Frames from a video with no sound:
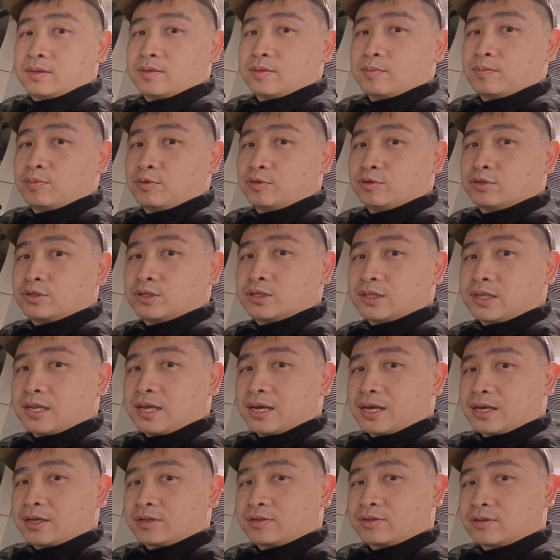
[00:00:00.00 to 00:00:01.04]
we push the
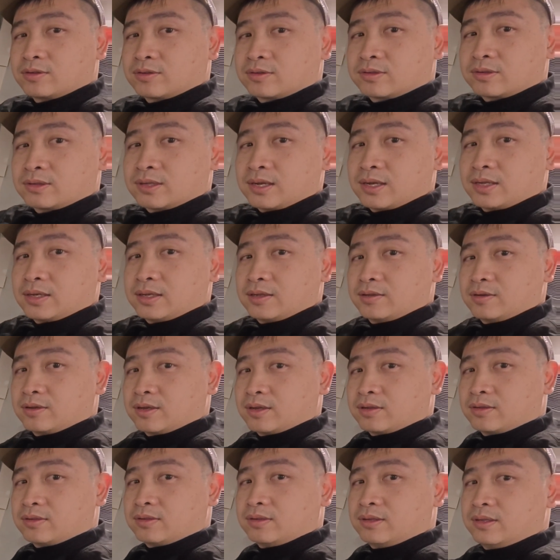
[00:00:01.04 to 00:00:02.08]
luggage to the side, then you
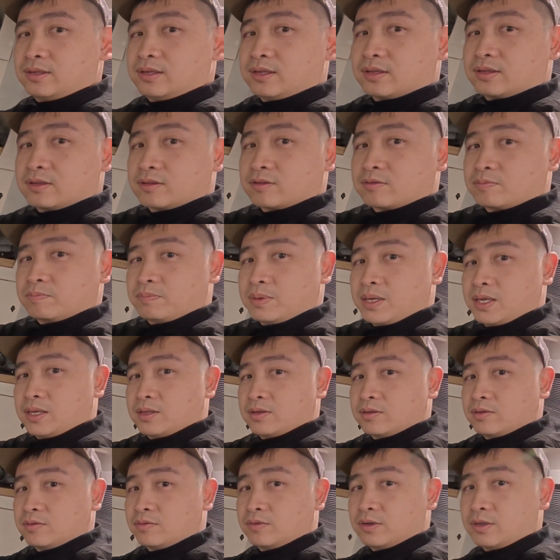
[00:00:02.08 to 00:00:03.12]
can see there's a
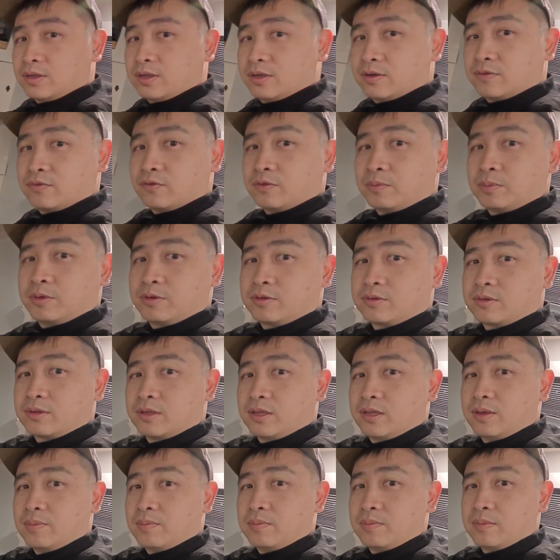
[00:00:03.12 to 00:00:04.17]
space over here for me to
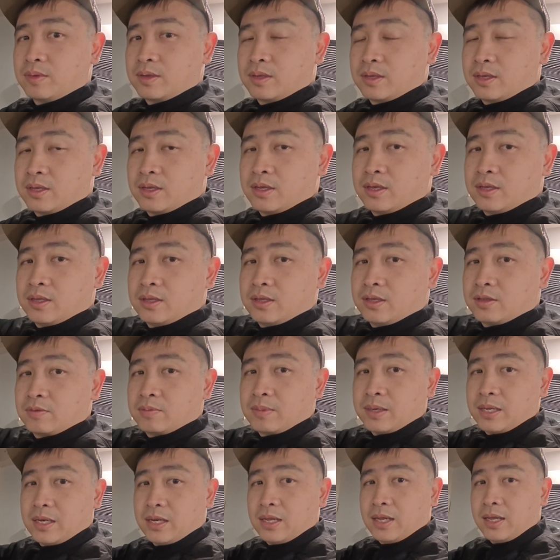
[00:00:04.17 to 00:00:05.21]
sleep. There's
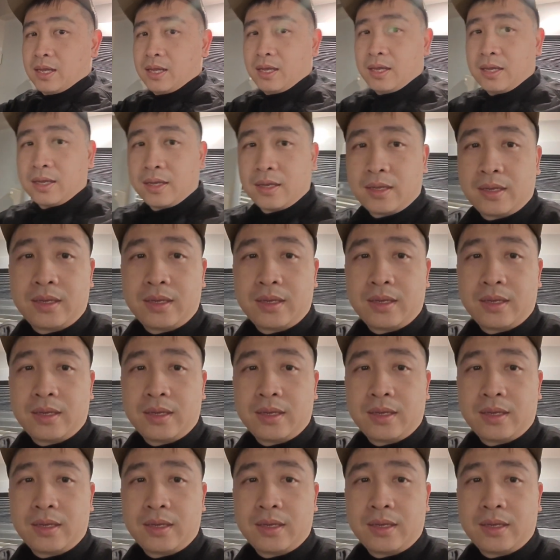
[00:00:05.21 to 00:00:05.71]
my leg.